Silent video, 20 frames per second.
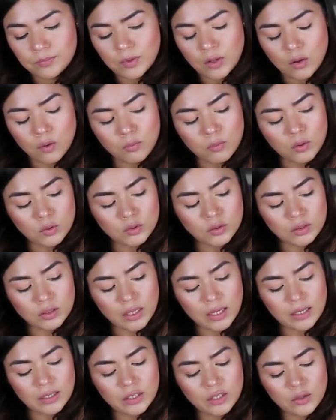almost
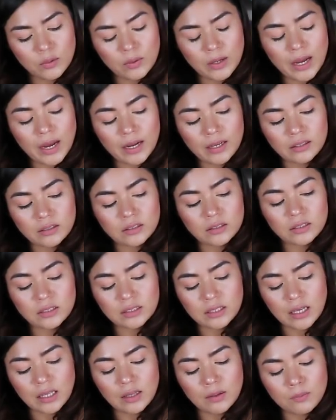like you can't
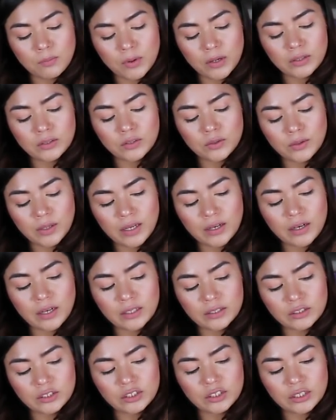celebrate, you
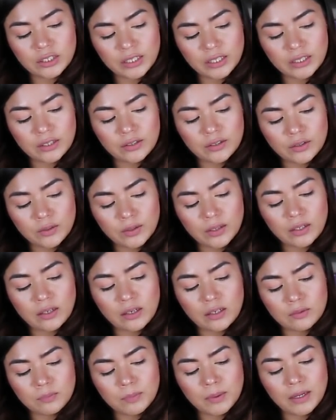cannot cheer, you
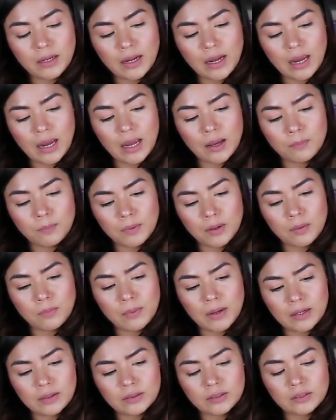cannot be happy
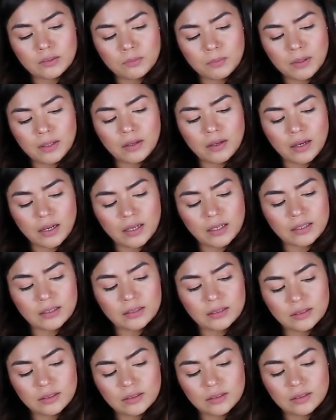about it
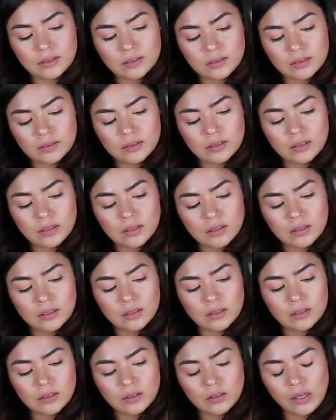because
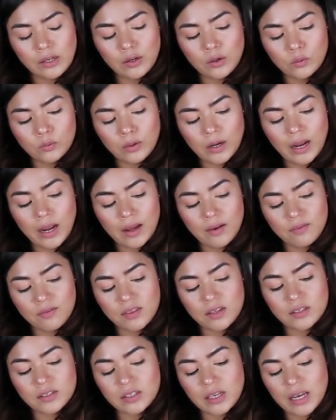you don't have
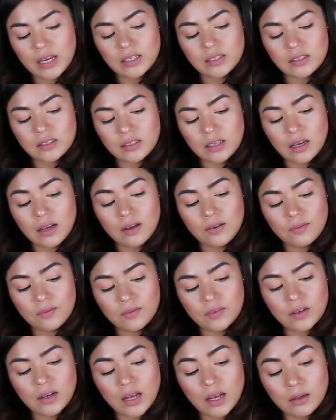this Ace of
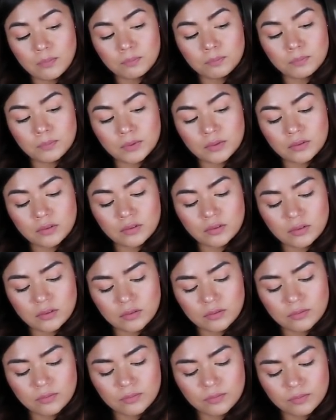Cups,
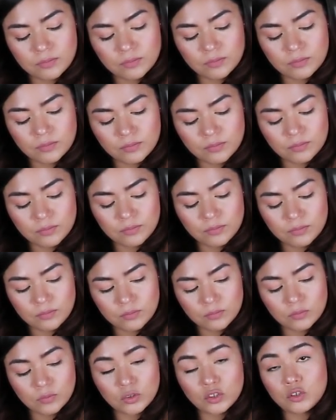
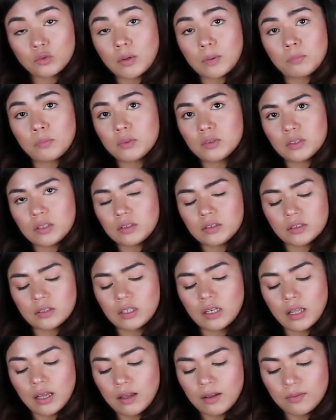which represents
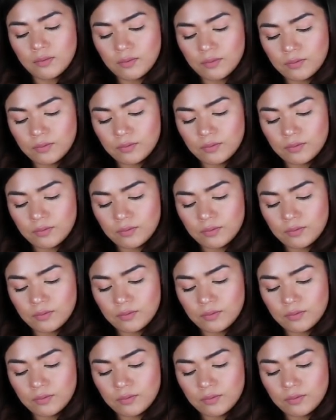love.